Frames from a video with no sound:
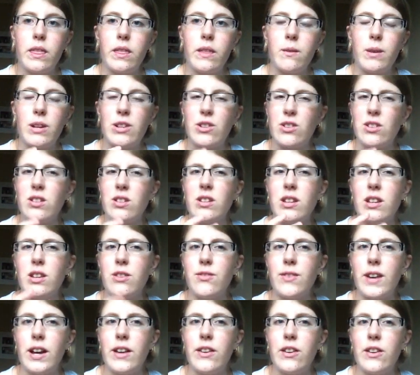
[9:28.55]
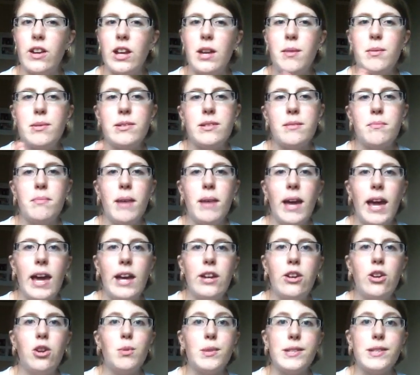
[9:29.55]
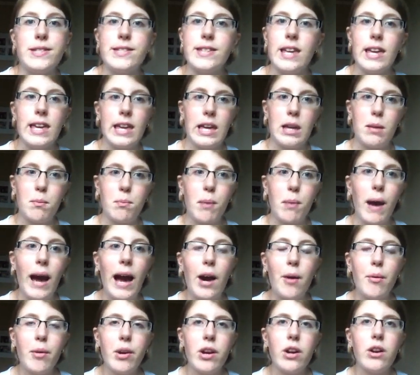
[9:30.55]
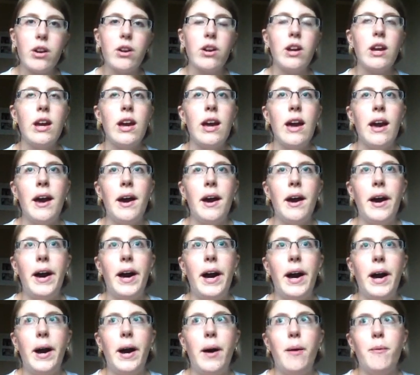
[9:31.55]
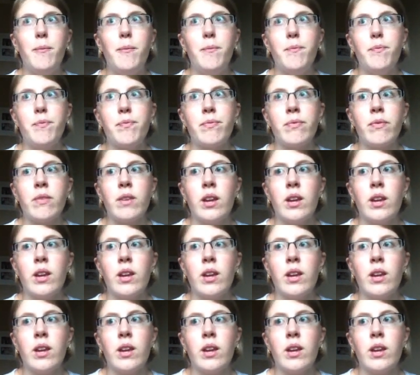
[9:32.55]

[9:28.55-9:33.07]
Rachel and Leah's father, he was a man who was seeking power, and